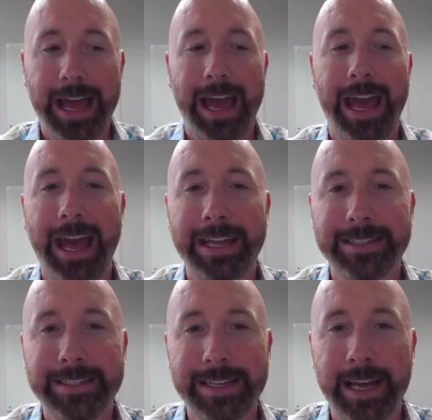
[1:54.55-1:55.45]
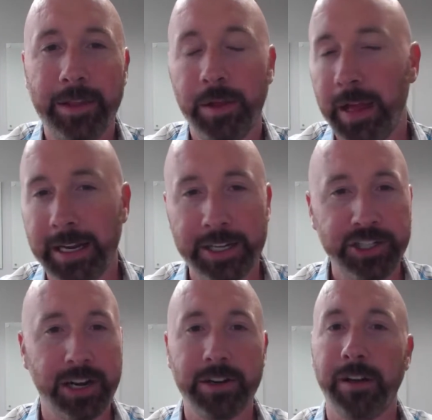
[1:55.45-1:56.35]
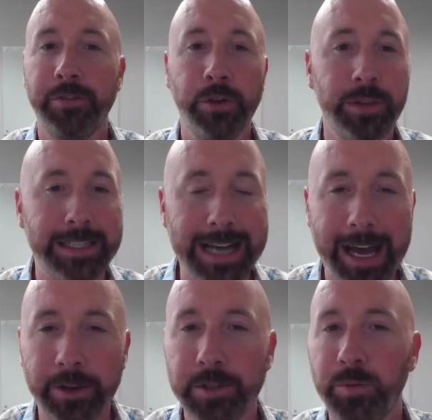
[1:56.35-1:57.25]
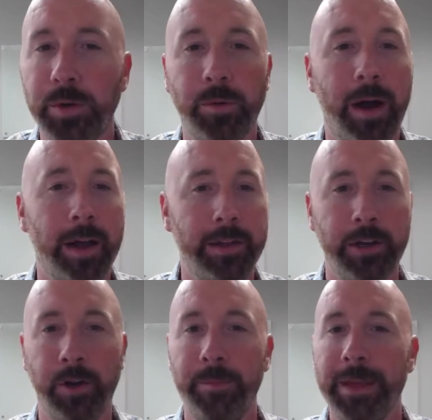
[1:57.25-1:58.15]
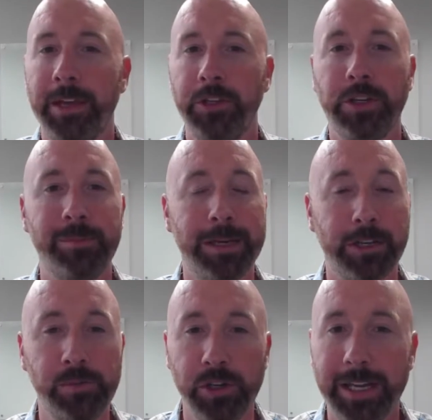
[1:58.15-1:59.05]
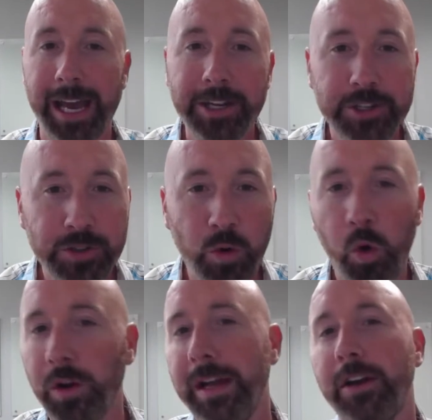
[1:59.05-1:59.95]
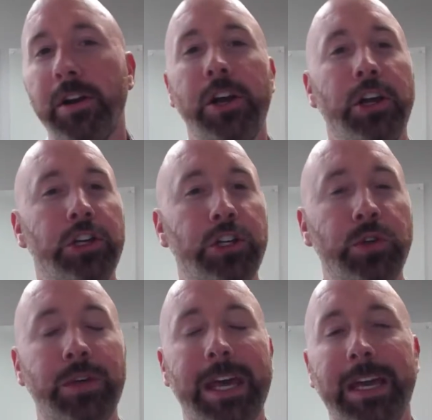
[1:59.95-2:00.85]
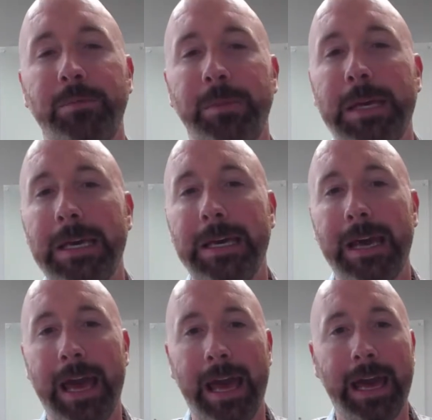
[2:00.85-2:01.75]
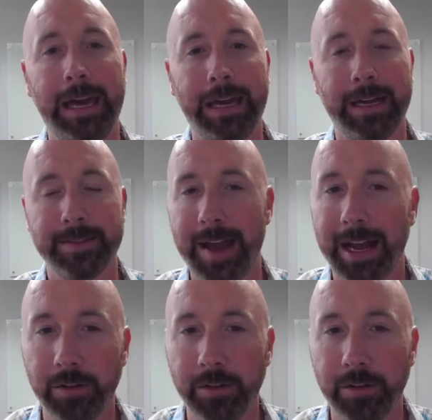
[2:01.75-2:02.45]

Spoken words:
And I shared a few of the titles. You could be a communications coordinator. You can be a snack and